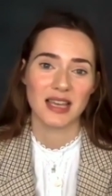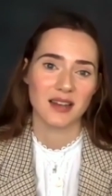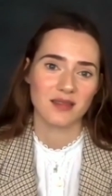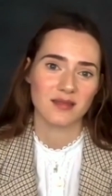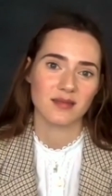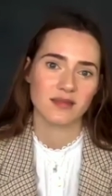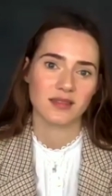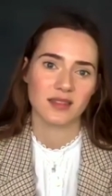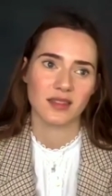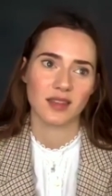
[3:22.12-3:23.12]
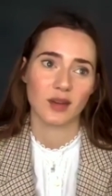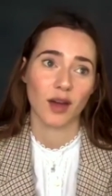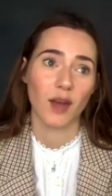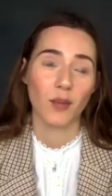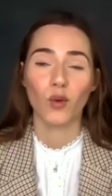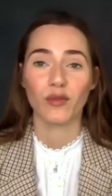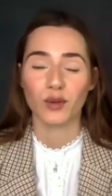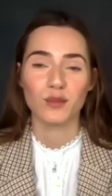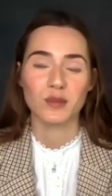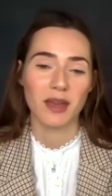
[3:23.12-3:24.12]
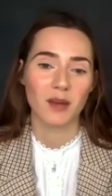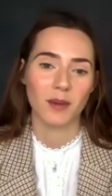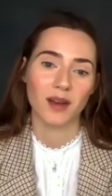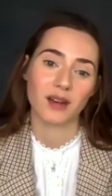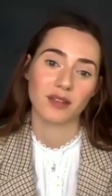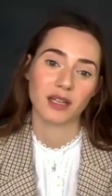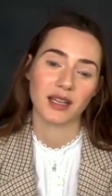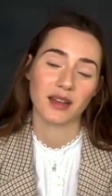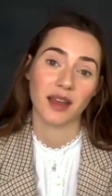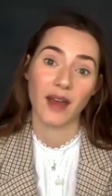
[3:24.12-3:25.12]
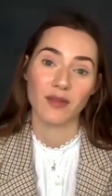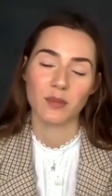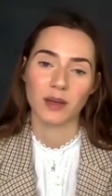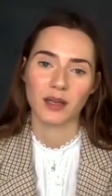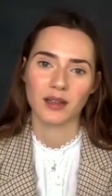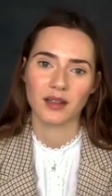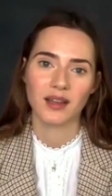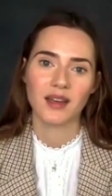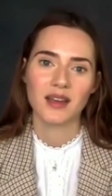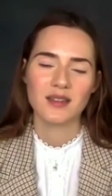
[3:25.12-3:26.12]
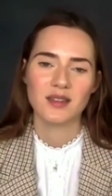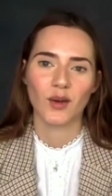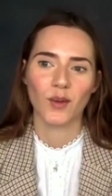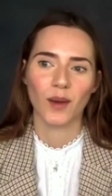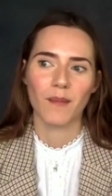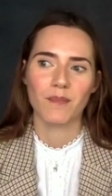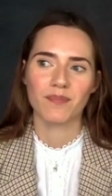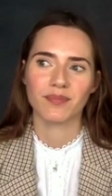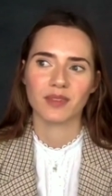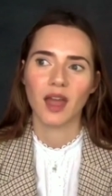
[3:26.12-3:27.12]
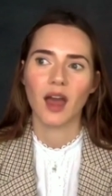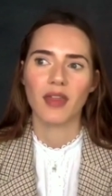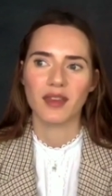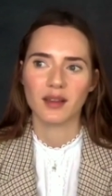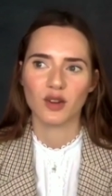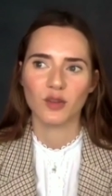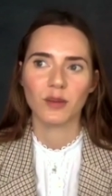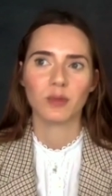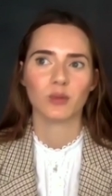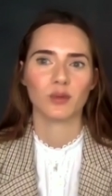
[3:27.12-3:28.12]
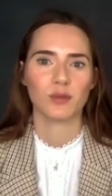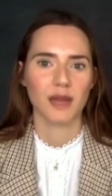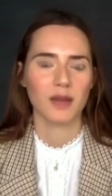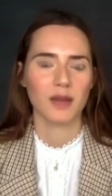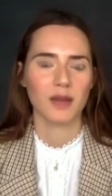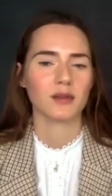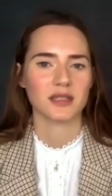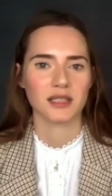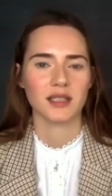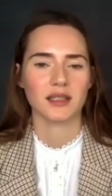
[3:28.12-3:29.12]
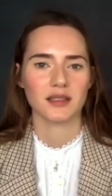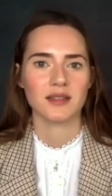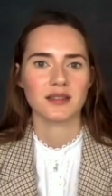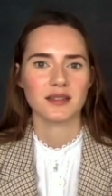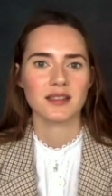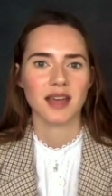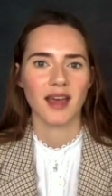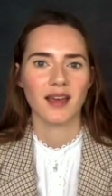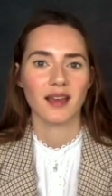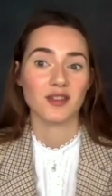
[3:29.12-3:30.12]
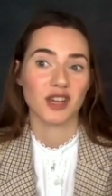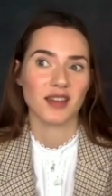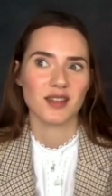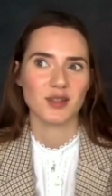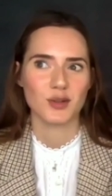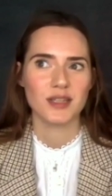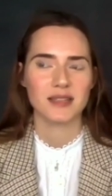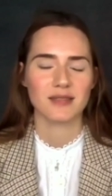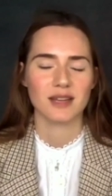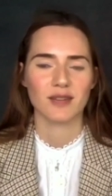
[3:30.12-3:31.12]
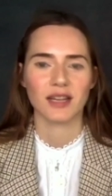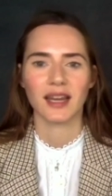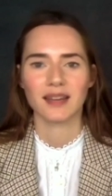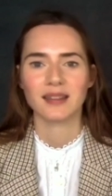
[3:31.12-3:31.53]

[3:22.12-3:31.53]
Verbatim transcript: that there aren't more films made about it really, and there haven't been. So um, yeah, I think a lot of people will be able to to share their stories and, and relate.